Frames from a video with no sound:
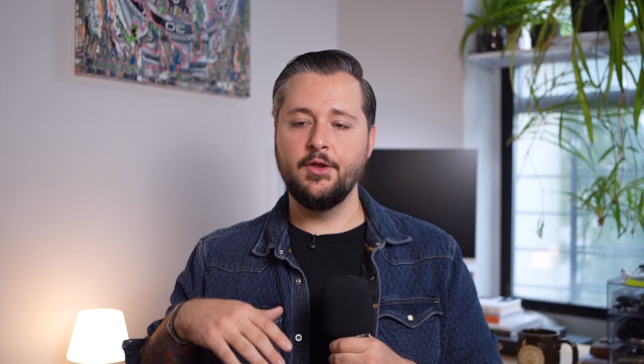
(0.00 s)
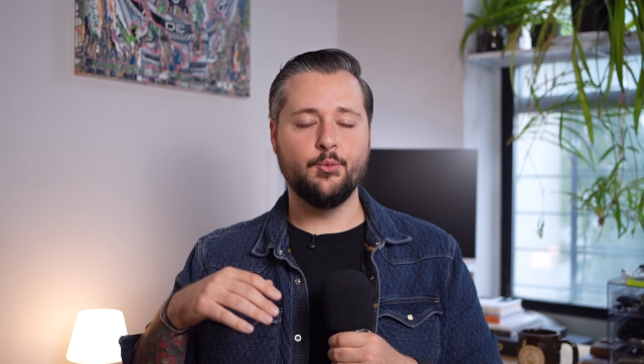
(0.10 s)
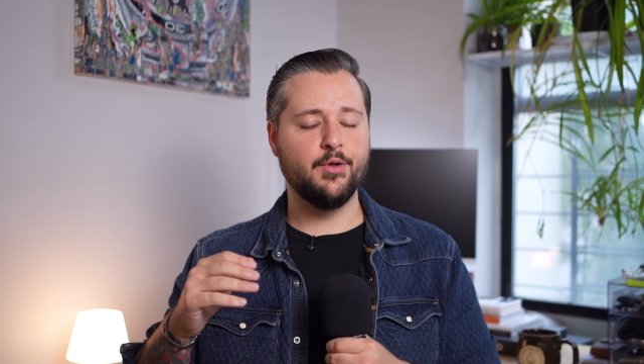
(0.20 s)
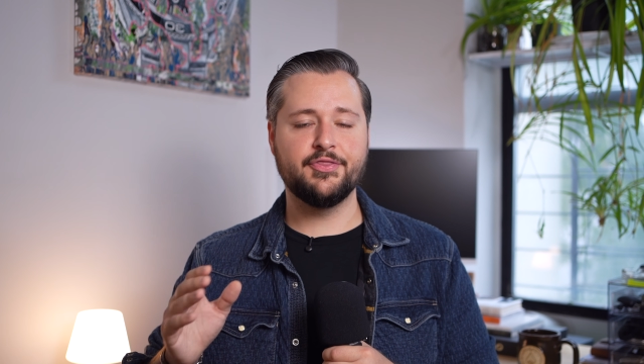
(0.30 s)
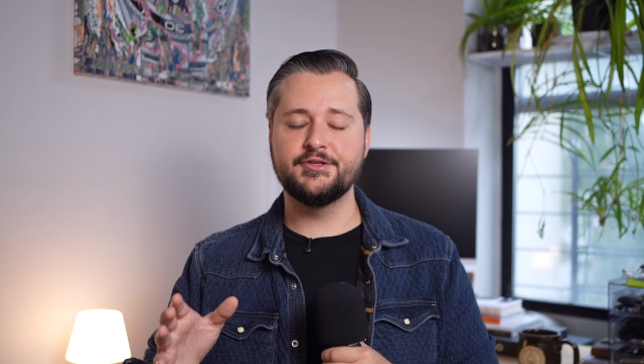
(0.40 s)

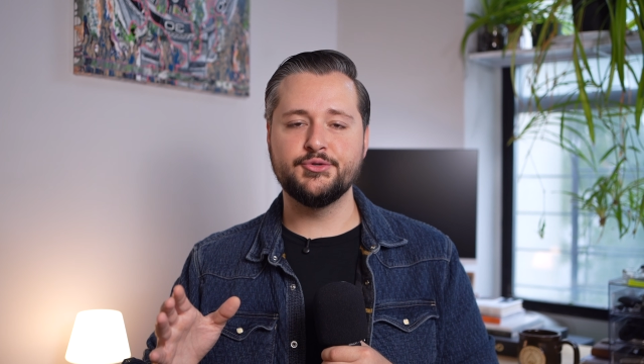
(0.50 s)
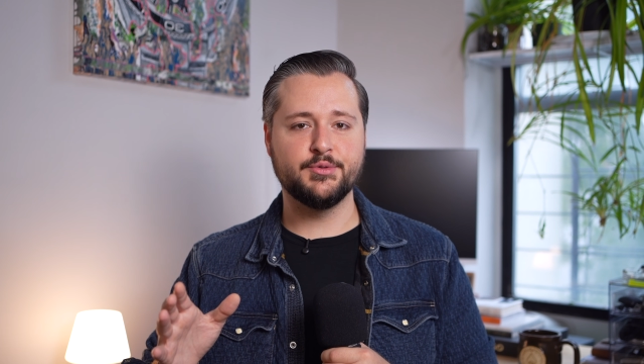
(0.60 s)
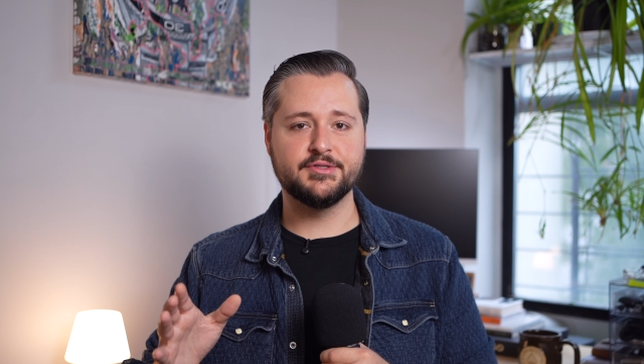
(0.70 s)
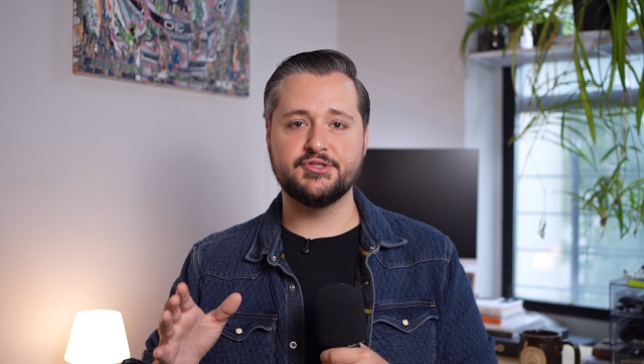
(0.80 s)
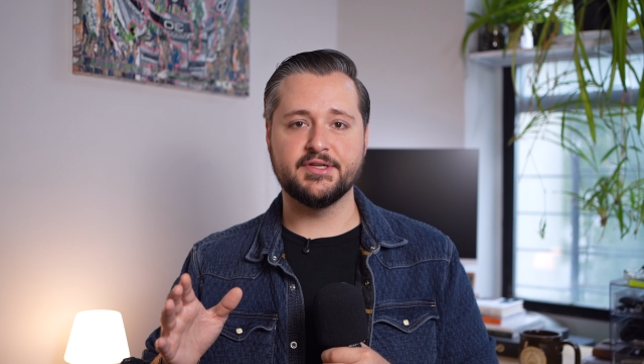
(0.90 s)
with the
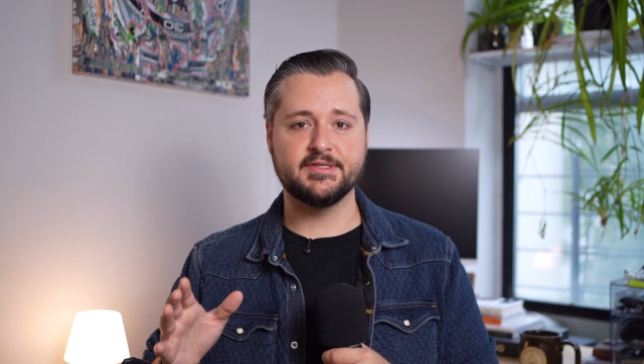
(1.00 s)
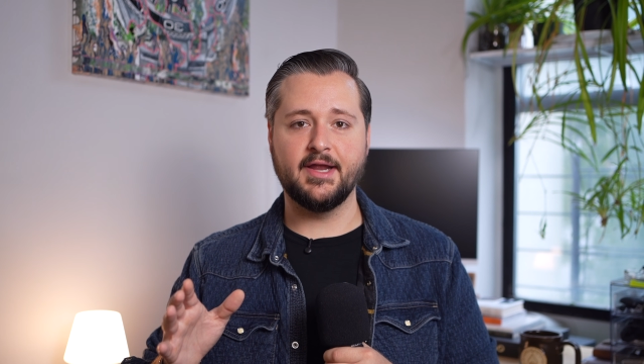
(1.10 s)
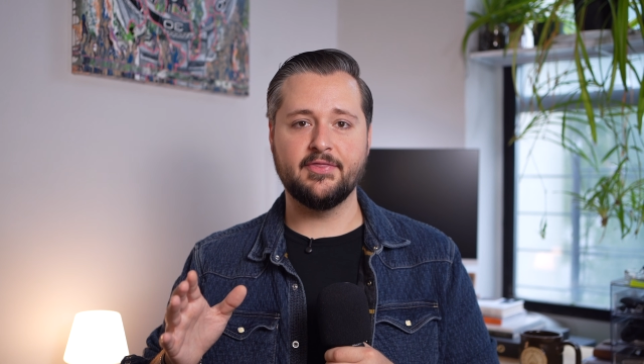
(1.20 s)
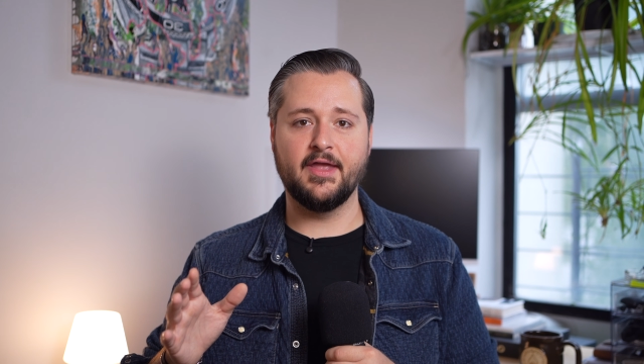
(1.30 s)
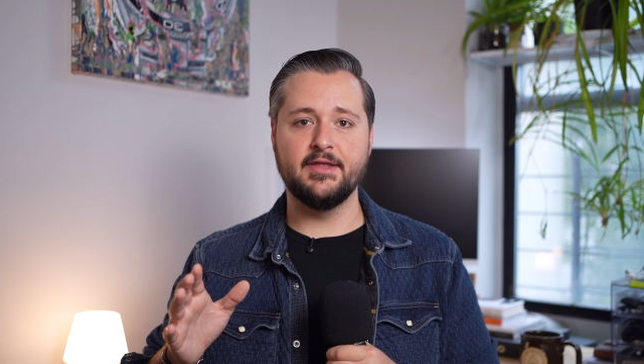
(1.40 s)
jewels just
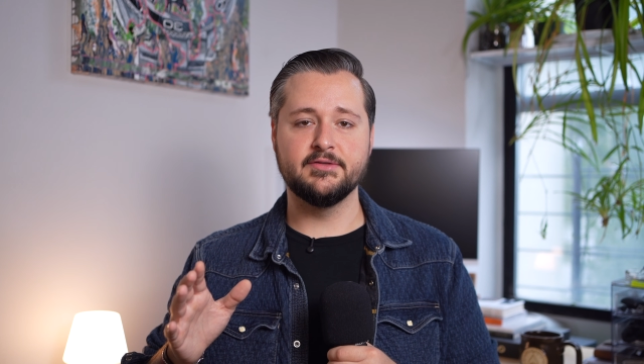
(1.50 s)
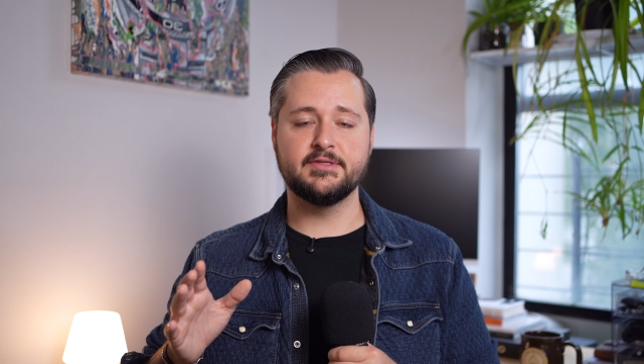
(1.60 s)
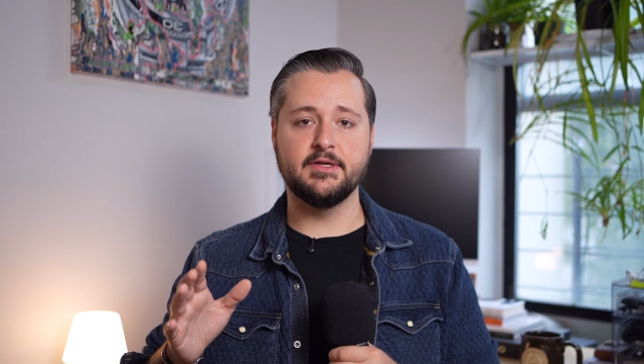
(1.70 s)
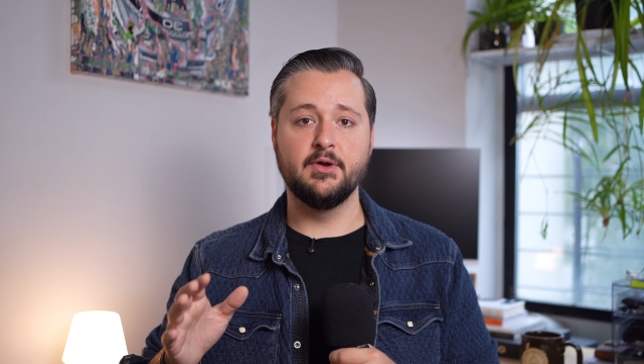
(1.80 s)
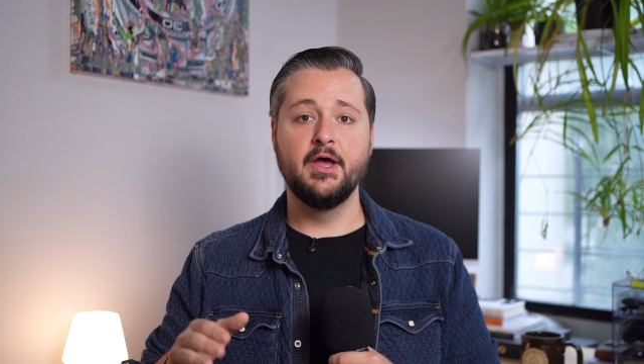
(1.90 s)
like they used
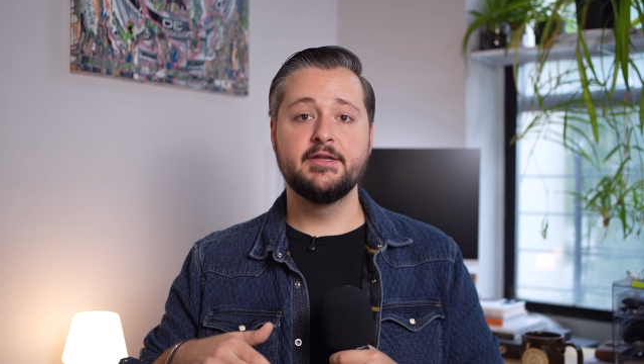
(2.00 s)
to